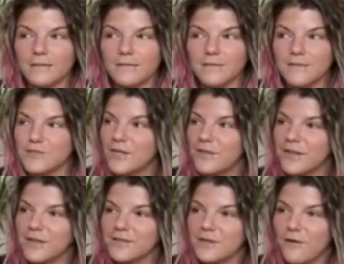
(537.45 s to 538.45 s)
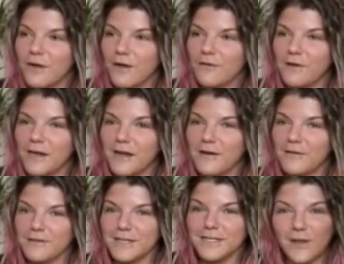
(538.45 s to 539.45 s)
there's nothing else going on right now.
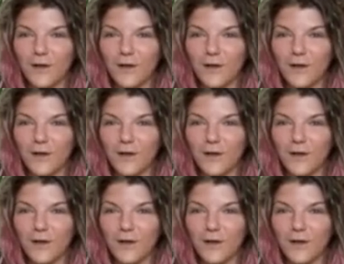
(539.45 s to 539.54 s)
It's all